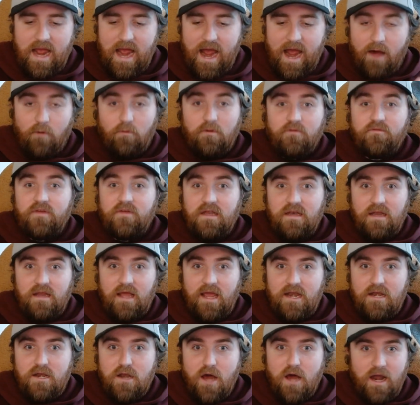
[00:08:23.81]
out of it,
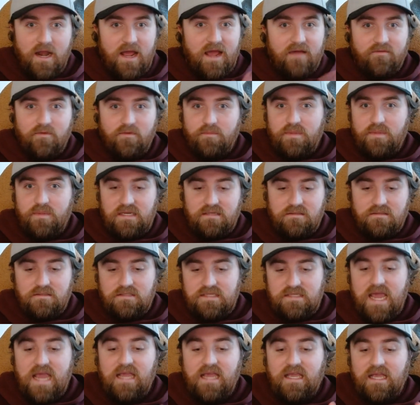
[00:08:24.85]
and not have it be
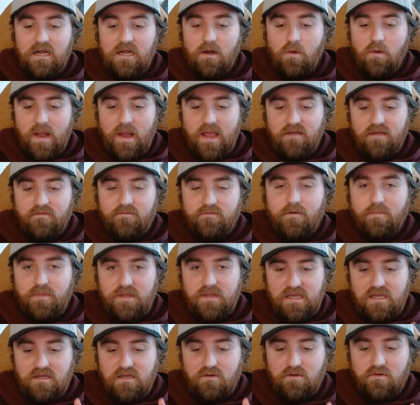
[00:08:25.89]
taking away from
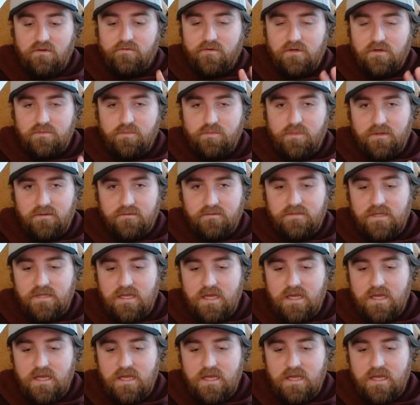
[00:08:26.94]
the in-universe build.